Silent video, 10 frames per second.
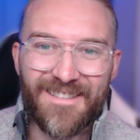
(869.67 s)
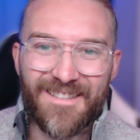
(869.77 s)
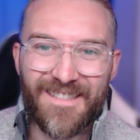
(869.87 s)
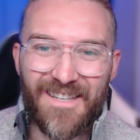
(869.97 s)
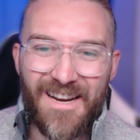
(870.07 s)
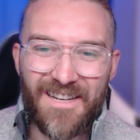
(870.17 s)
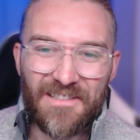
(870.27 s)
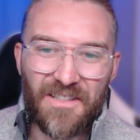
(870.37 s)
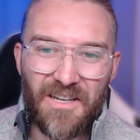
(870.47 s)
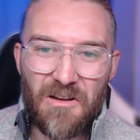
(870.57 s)
So yeah,
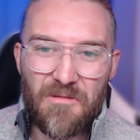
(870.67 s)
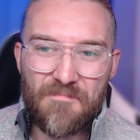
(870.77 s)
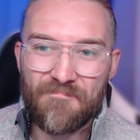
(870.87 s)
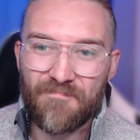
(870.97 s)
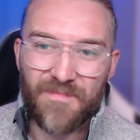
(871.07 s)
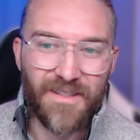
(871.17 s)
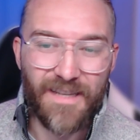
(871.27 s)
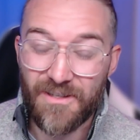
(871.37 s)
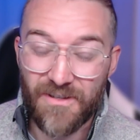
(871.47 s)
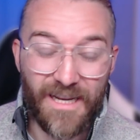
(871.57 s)
it's
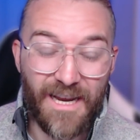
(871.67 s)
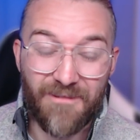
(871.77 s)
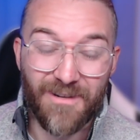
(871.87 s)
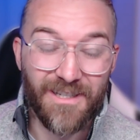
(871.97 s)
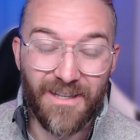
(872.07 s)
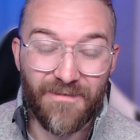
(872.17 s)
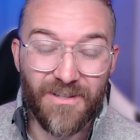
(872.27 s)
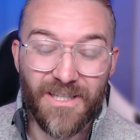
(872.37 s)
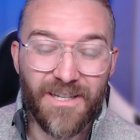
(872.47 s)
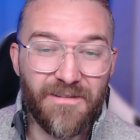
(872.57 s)
interesting how we're going to
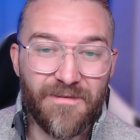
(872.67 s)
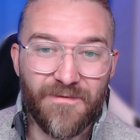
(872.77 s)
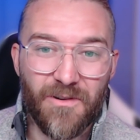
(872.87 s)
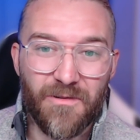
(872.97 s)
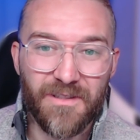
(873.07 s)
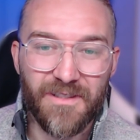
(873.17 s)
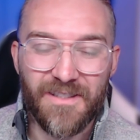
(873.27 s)
leverage it going forward.